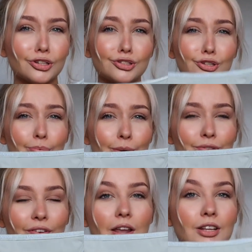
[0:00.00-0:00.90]
so
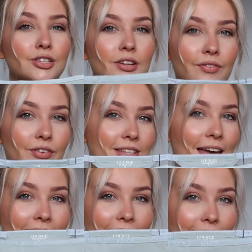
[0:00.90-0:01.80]
beautiful and so different
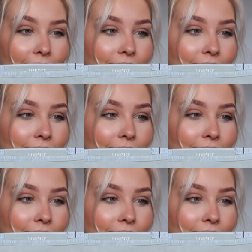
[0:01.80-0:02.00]
to anything